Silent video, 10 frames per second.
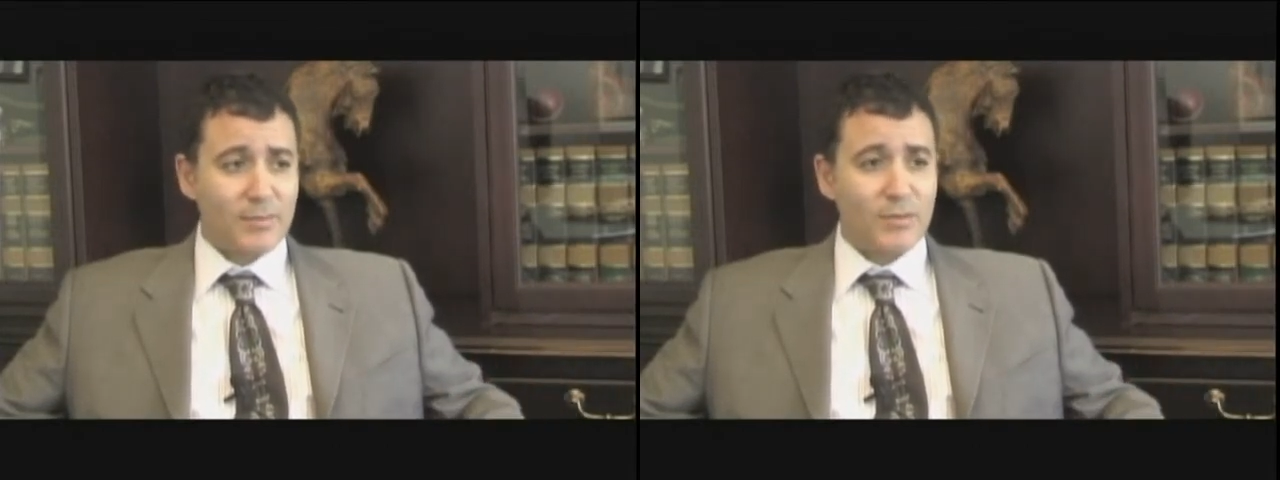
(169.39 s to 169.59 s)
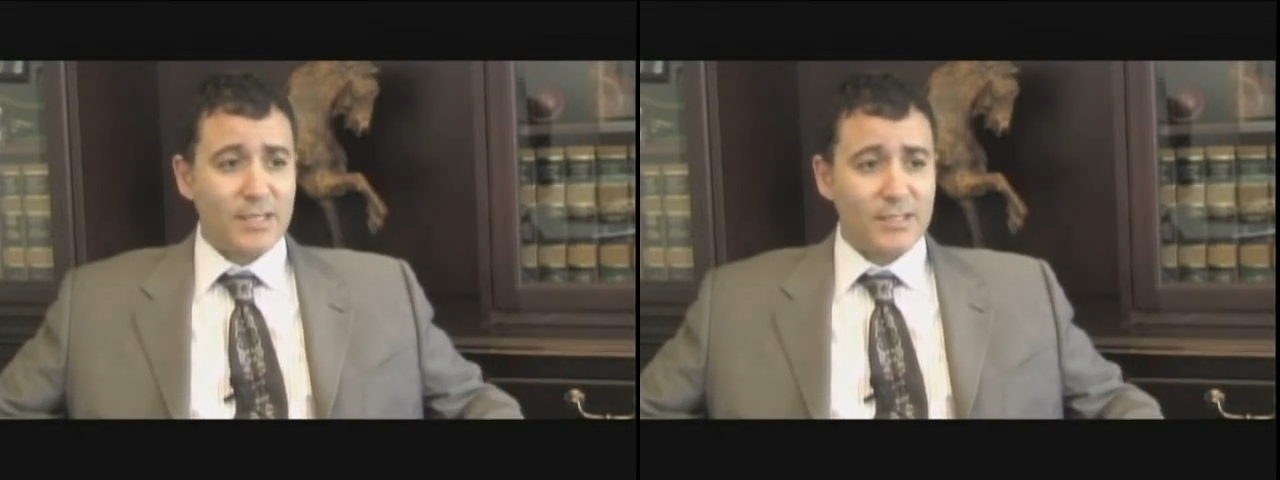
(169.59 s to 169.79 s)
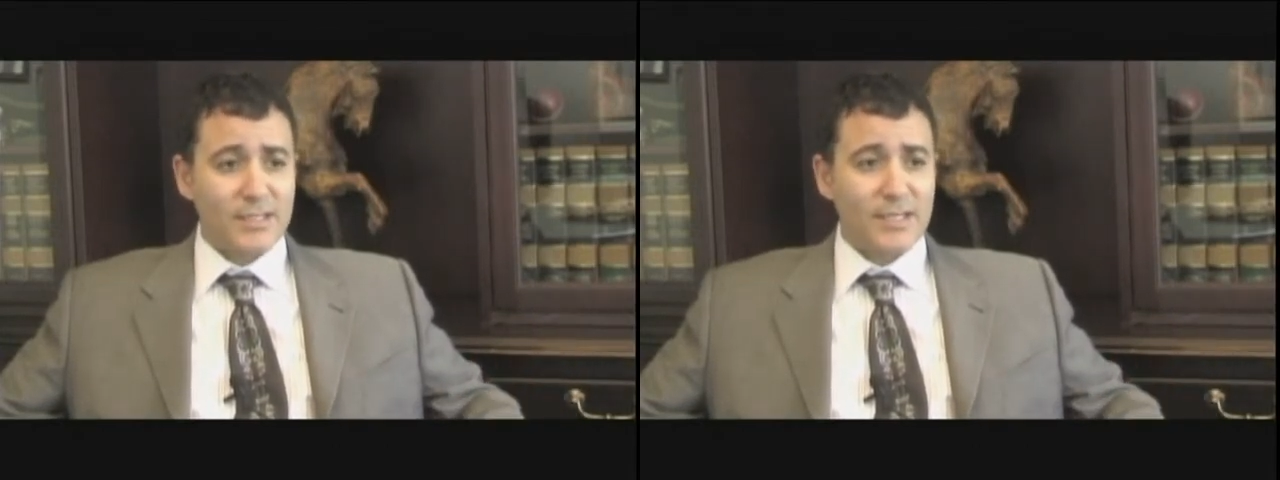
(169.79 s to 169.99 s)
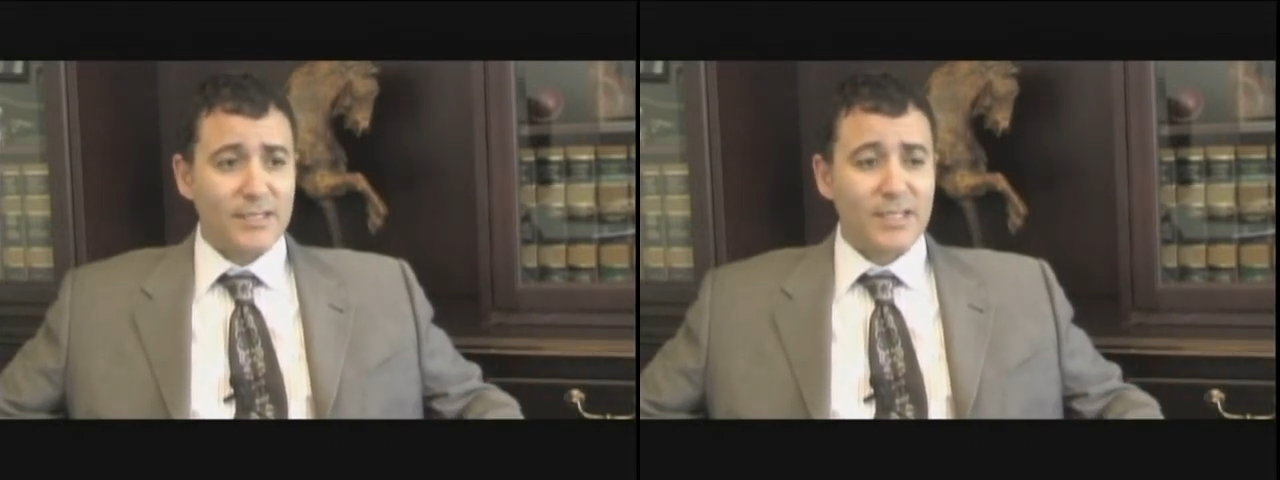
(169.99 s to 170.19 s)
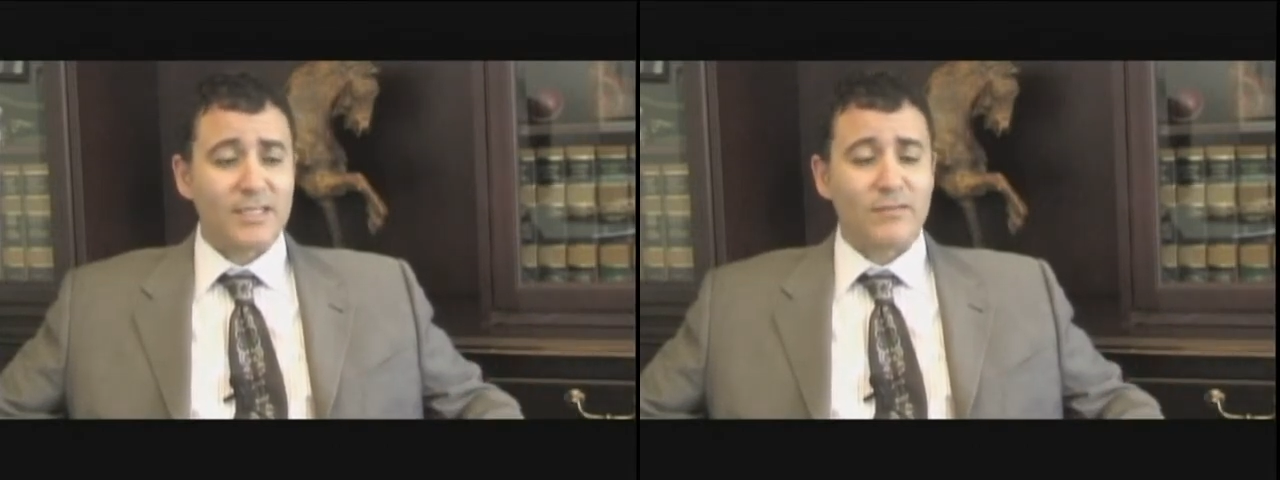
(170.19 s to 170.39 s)
process can
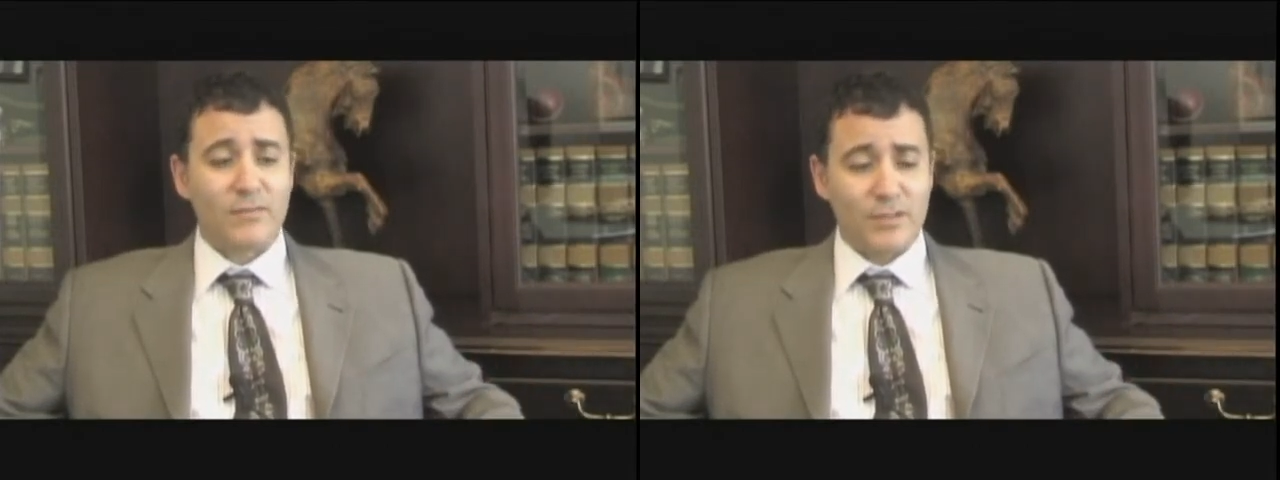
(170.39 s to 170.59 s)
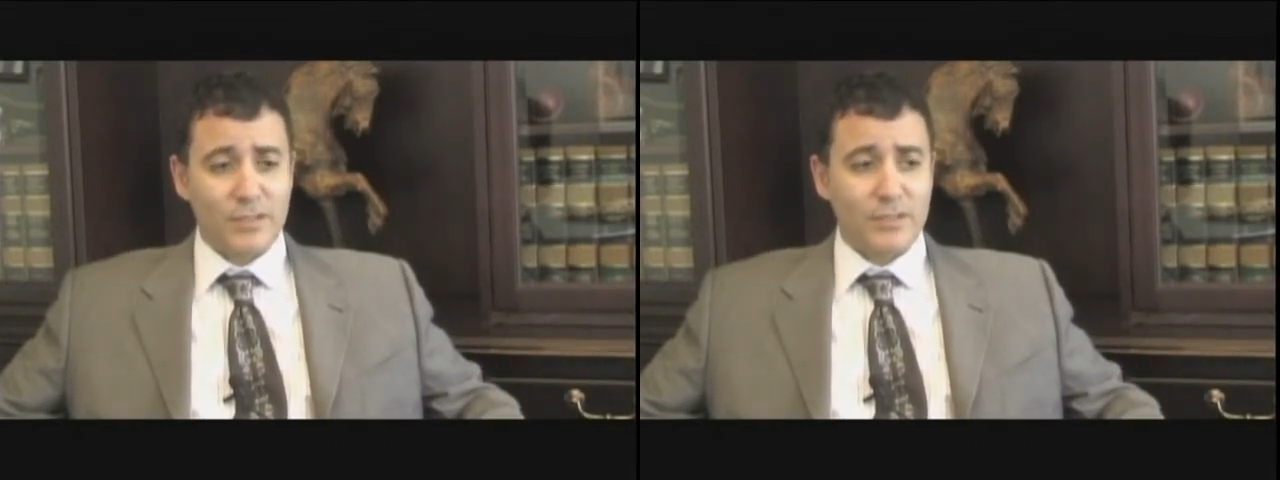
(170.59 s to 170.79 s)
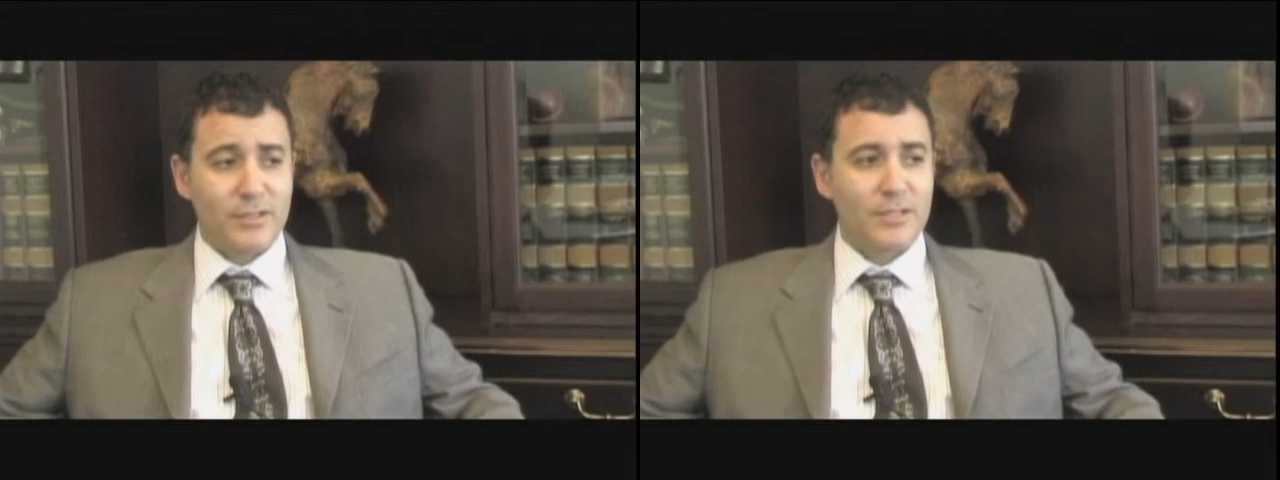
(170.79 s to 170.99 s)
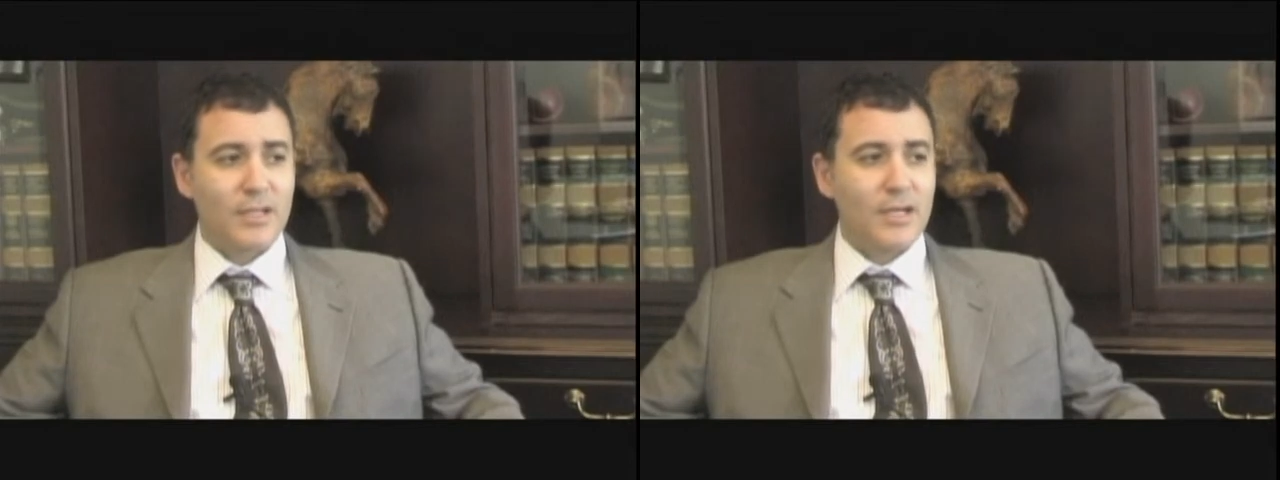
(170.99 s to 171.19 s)
take several years